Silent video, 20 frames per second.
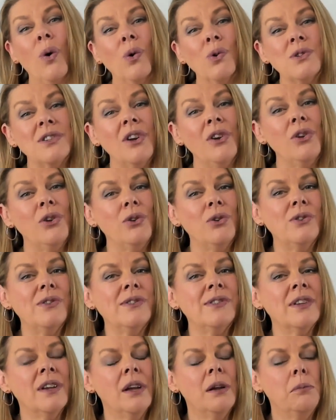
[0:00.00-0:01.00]
also
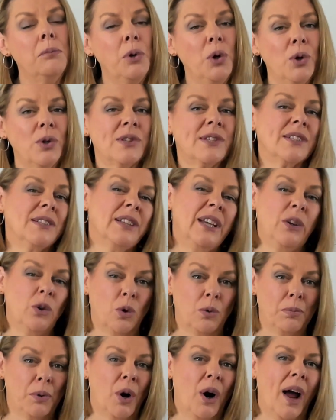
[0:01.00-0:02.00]
use personally
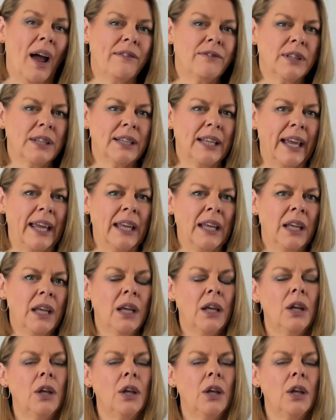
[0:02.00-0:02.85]
or privately,